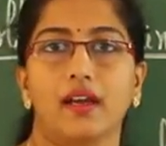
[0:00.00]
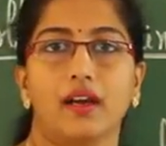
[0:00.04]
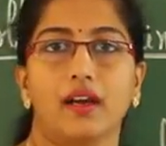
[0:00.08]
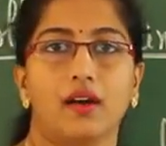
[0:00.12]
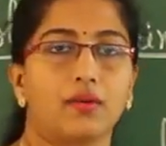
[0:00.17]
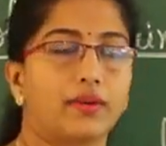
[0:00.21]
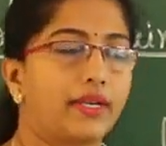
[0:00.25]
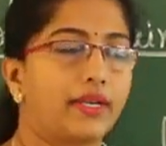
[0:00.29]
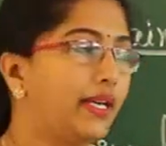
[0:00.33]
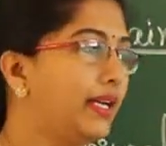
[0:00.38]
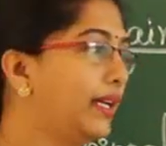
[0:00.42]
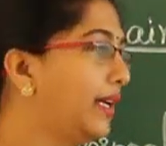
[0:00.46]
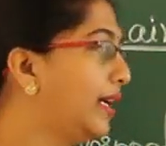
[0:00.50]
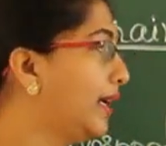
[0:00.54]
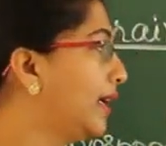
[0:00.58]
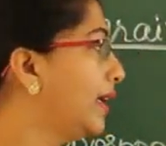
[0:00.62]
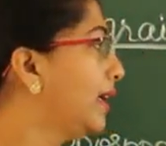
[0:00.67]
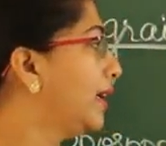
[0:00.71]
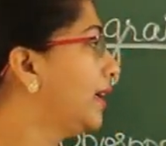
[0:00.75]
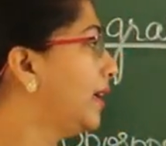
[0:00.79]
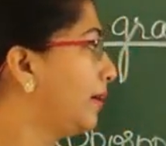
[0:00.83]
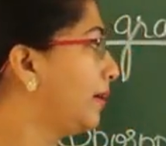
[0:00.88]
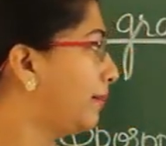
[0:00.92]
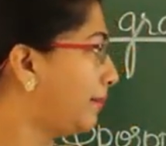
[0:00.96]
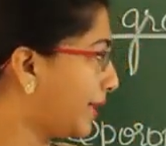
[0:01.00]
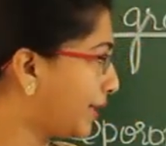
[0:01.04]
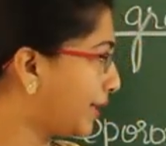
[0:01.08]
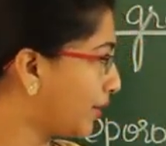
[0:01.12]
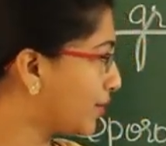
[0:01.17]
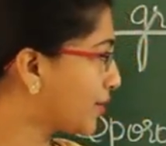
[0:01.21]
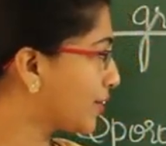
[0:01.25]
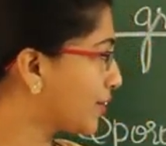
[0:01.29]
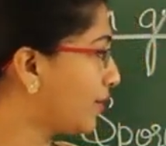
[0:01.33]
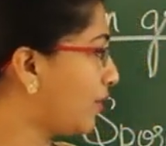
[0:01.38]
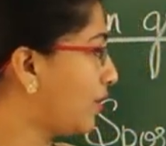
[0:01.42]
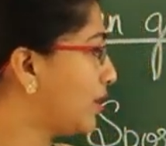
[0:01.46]
Okay, but
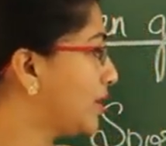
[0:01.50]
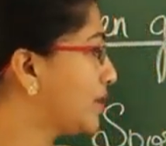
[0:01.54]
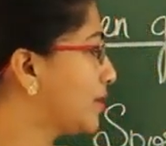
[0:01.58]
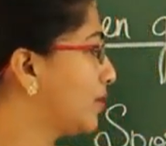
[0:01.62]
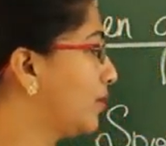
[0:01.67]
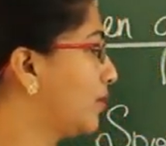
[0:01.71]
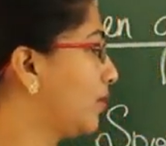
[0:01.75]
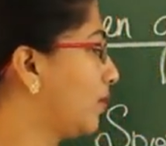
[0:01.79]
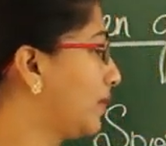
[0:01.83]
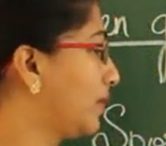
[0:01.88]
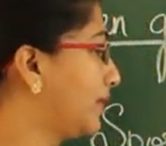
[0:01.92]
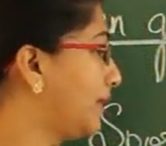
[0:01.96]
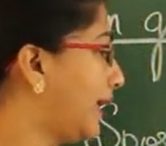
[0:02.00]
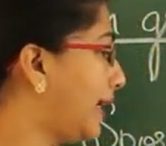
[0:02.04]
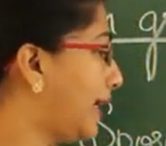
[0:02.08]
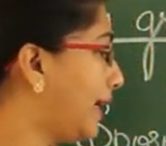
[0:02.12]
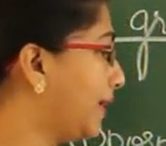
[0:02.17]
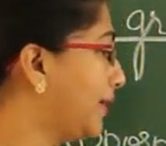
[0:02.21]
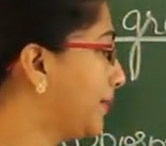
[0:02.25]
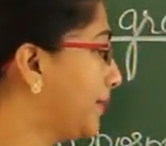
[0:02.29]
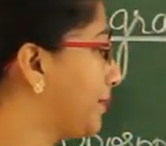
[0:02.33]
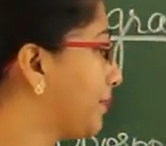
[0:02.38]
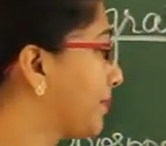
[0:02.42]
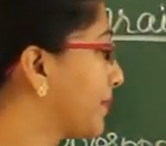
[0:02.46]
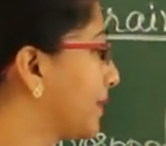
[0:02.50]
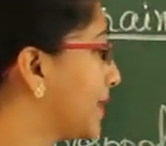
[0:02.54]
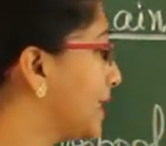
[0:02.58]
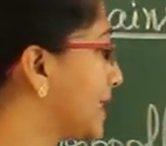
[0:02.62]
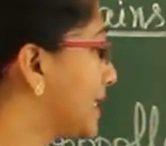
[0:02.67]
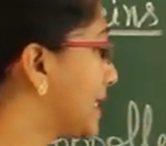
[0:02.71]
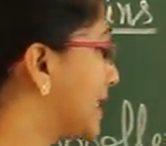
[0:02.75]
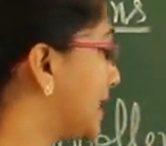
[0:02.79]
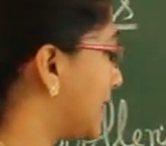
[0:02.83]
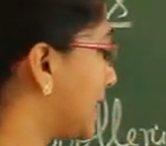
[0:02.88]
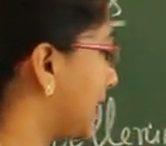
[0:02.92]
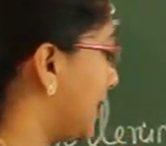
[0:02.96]
you should also know that
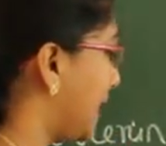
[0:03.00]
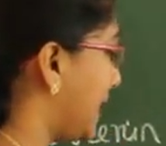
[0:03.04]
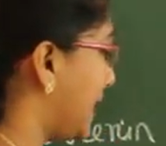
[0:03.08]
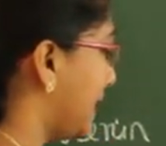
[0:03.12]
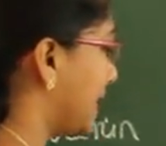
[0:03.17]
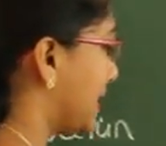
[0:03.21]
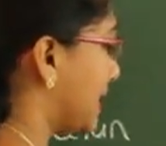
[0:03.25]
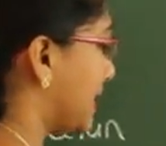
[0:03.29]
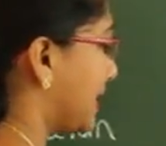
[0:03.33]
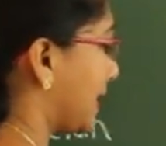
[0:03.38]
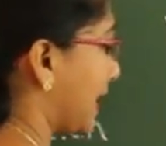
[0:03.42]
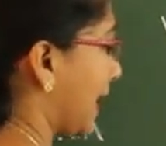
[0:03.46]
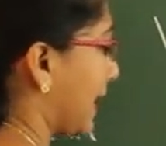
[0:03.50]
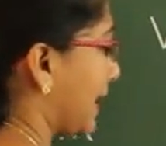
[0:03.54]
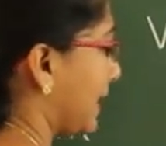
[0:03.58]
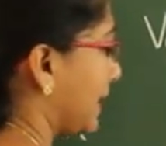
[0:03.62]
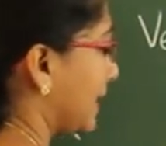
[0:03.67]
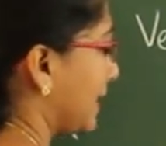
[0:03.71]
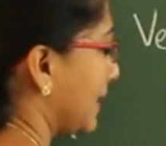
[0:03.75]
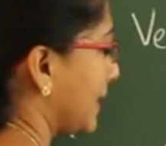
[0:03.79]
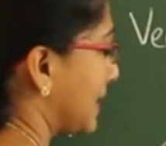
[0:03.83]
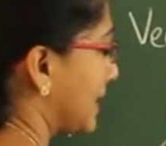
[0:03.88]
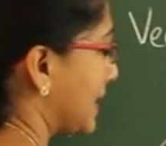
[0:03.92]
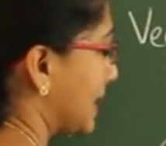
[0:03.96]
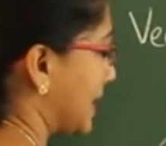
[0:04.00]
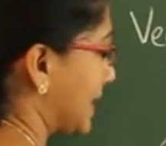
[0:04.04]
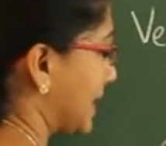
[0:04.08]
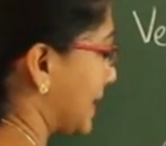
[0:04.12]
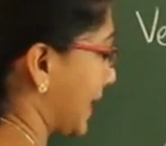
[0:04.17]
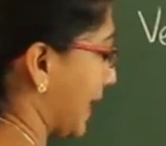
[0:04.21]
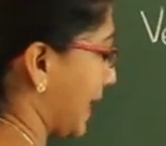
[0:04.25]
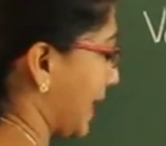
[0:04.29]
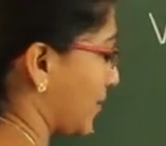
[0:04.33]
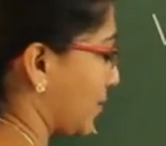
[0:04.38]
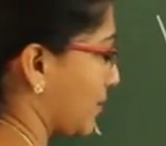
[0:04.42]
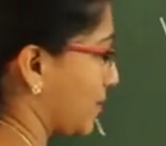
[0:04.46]
this three-celled
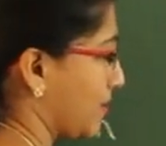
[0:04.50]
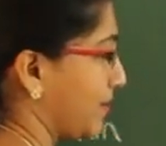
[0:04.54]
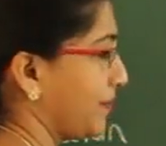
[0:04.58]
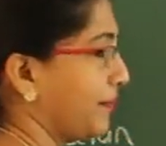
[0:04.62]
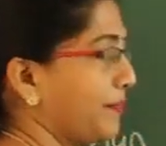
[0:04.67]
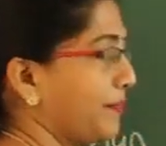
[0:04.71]
stage,